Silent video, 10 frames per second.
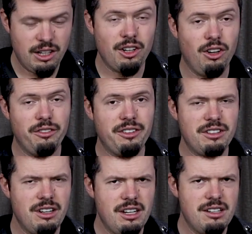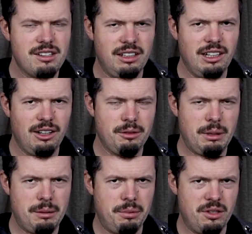can often tell a lot
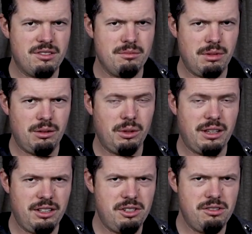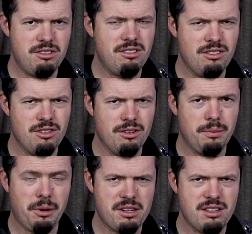about a person by what they choose to
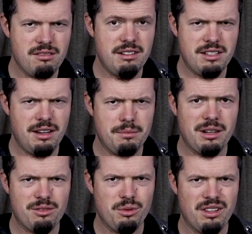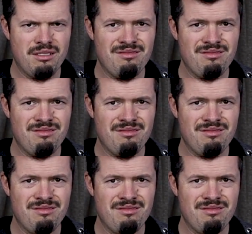press their reset button with.